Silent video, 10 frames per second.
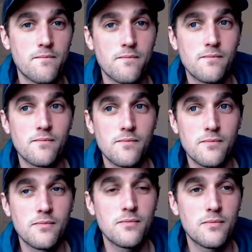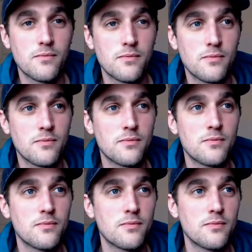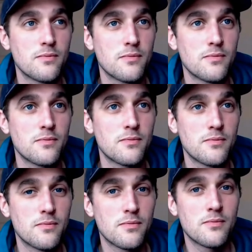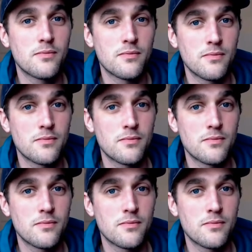The person shown says nothing.